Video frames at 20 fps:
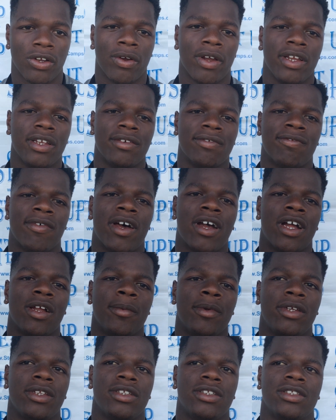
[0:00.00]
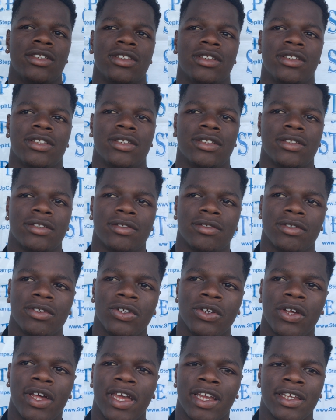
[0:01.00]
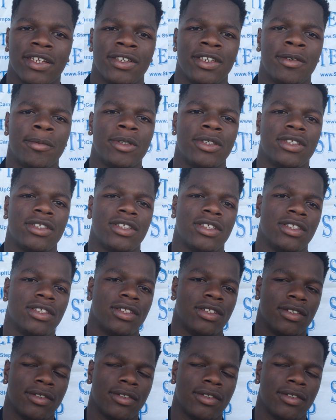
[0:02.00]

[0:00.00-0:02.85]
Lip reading: A great environment and good academics.